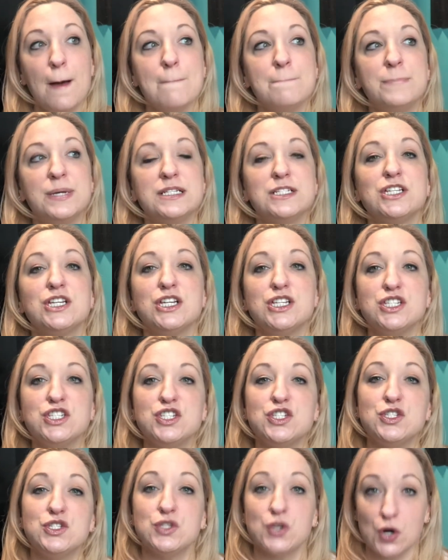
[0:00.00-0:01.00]
But to
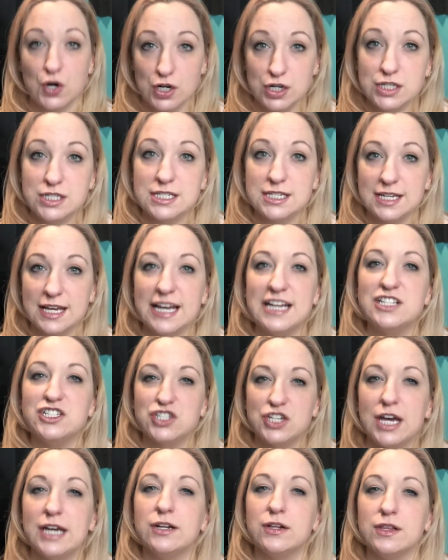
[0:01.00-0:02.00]
start a
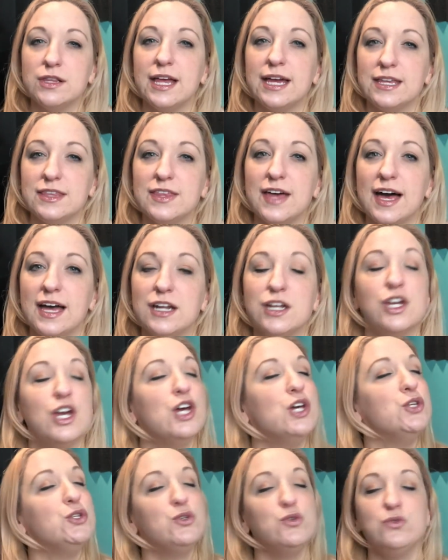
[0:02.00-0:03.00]
channel like that,
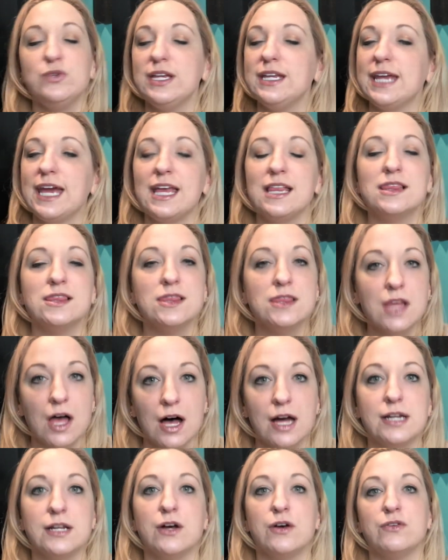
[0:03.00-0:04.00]
you need a
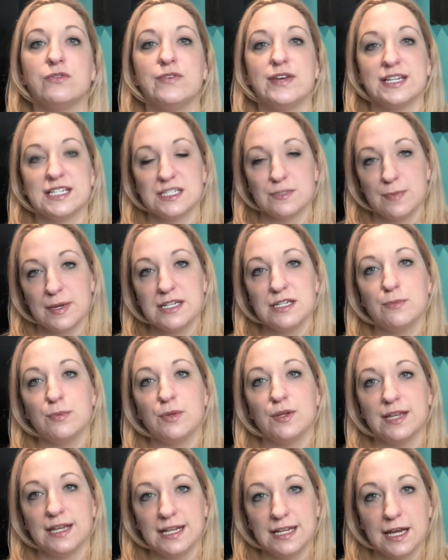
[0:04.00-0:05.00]
lot of
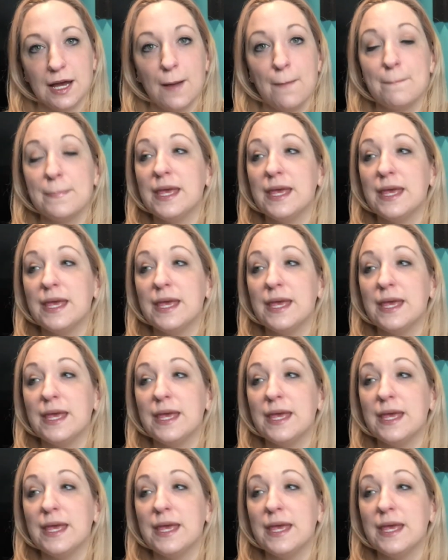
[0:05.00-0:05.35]
expendable income.